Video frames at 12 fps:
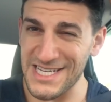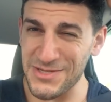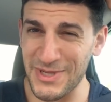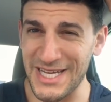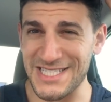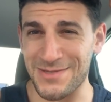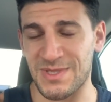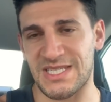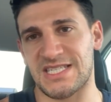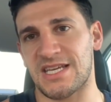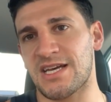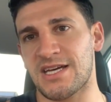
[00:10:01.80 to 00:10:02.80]
Guys, we got some
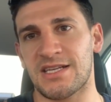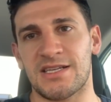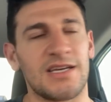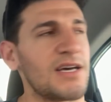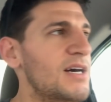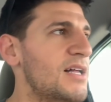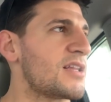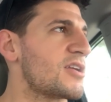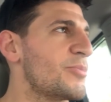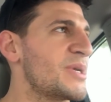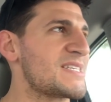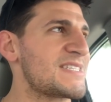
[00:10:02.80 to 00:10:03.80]
sun, a
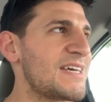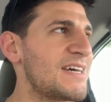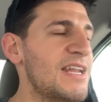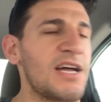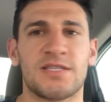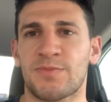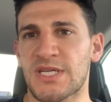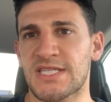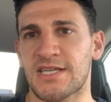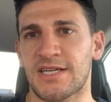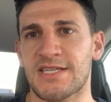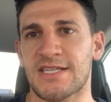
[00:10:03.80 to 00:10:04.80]
little bit of sun, not as much
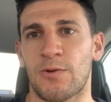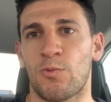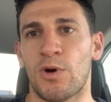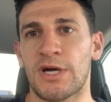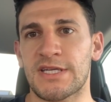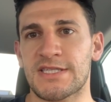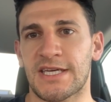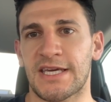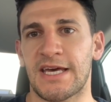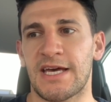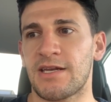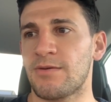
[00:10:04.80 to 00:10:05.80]
sun as I wanted to
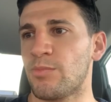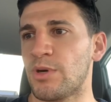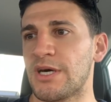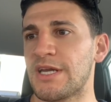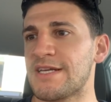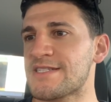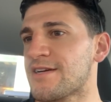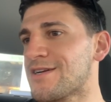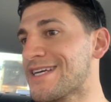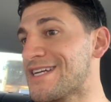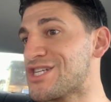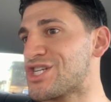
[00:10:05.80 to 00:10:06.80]
get, but it started
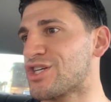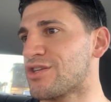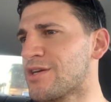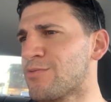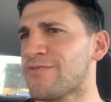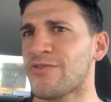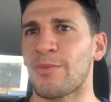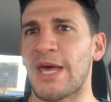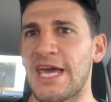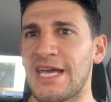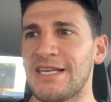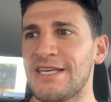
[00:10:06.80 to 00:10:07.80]
getting chilly. It went from
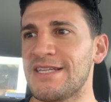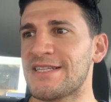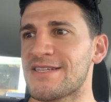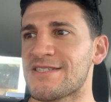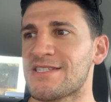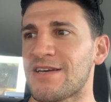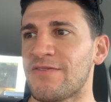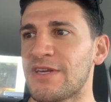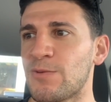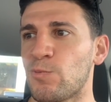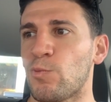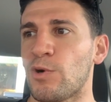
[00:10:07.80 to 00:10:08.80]
80 to
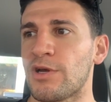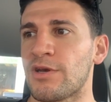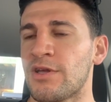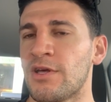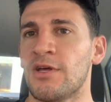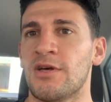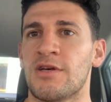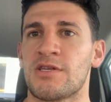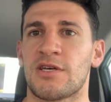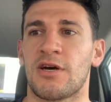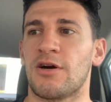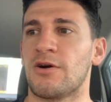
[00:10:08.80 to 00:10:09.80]
71.
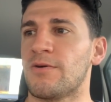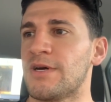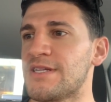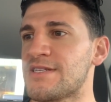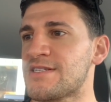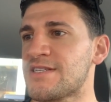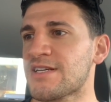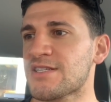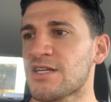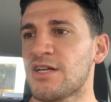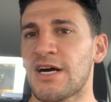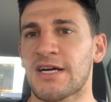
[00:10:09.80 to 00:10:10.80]
So it's 6
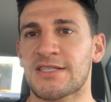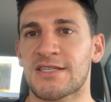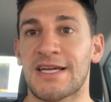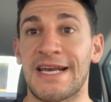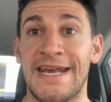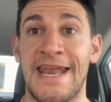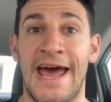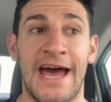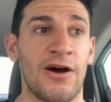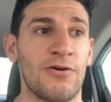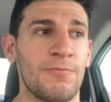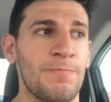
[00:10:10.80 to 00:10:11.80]
o'clock
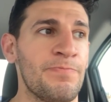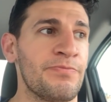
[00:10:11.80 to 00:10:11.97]
now.